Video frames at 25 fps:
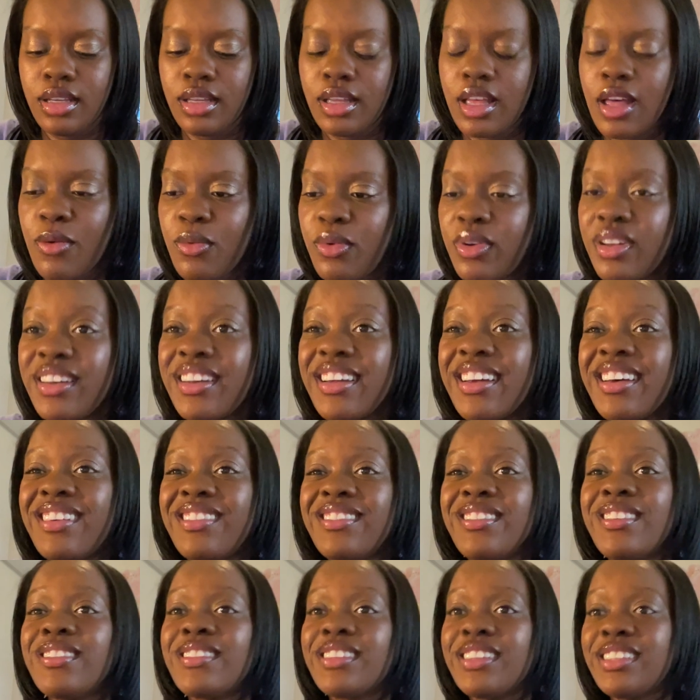I wonder how
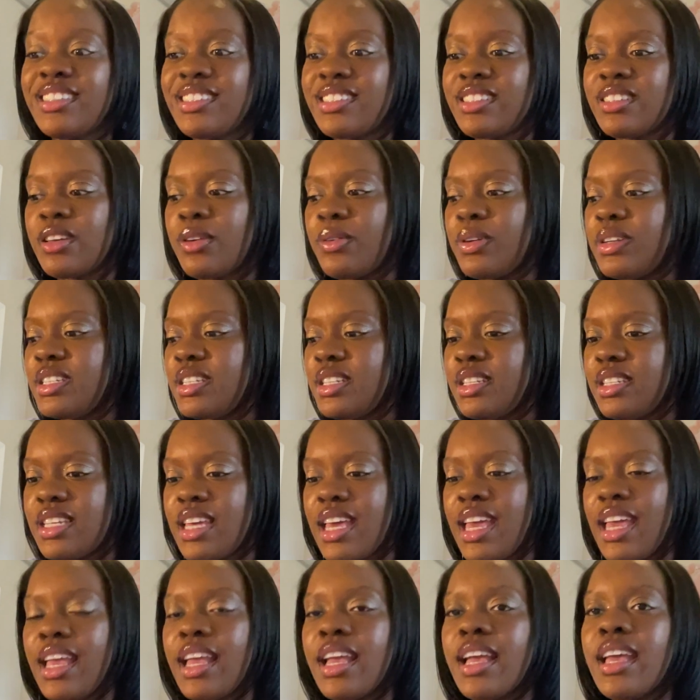long this is going to
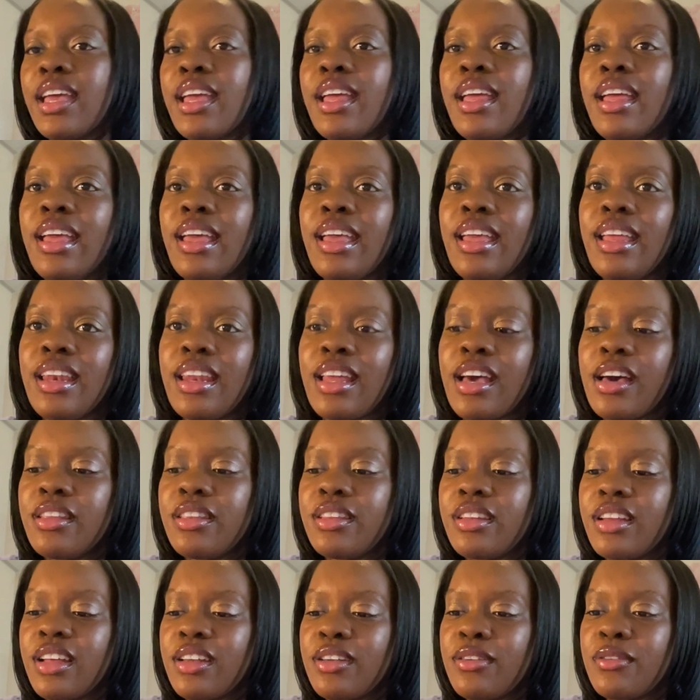take. And now
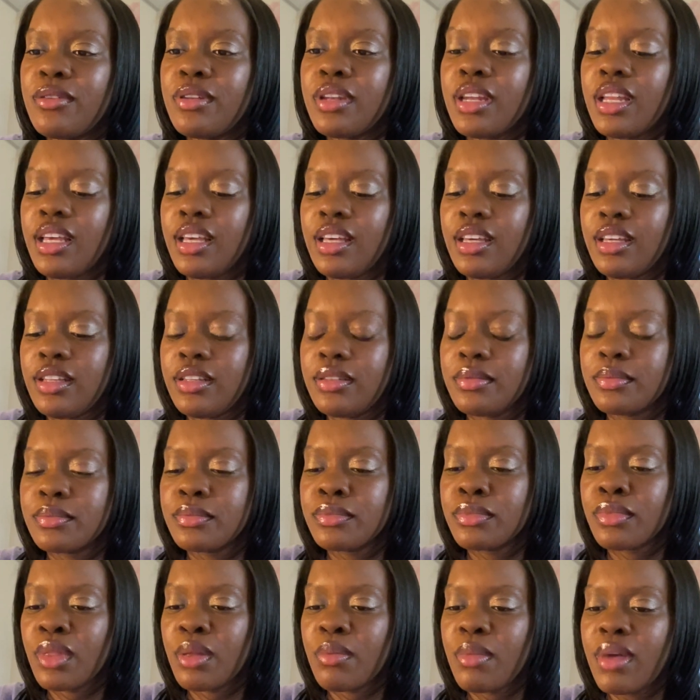that I don't need
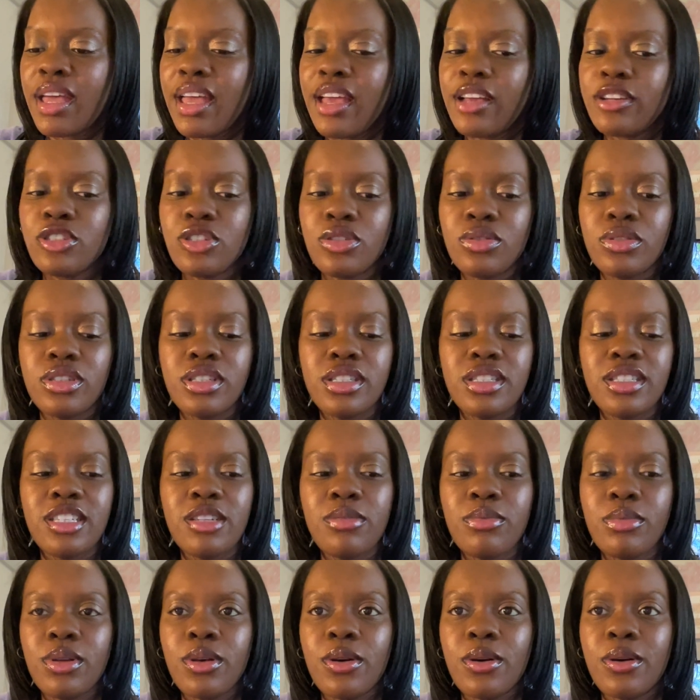my actual
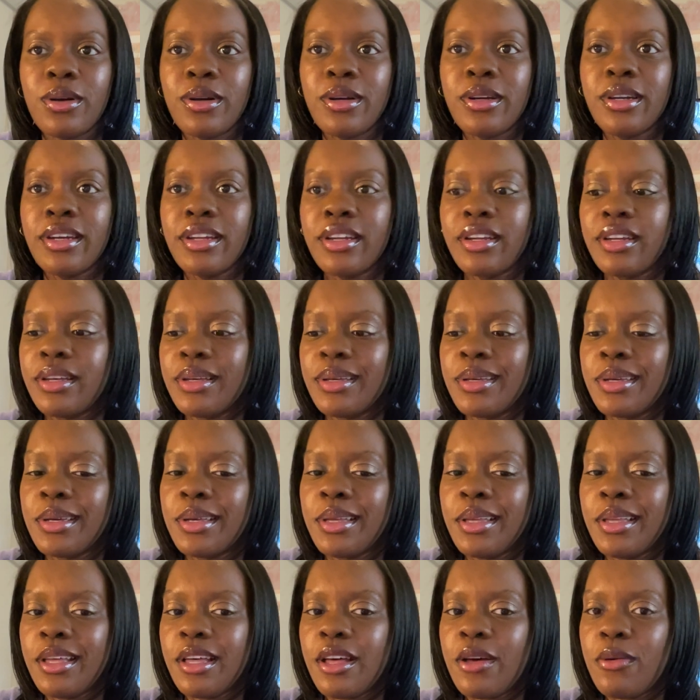SIM card,
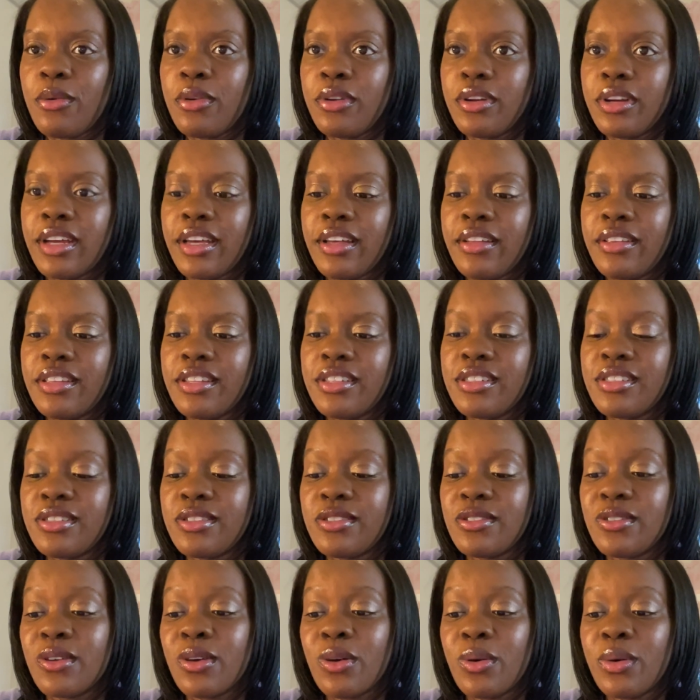I wonder how this is
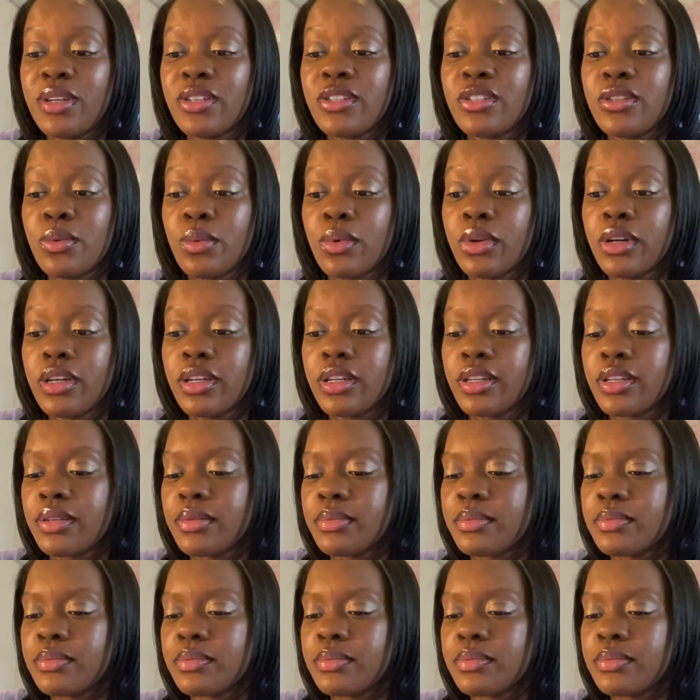going to work.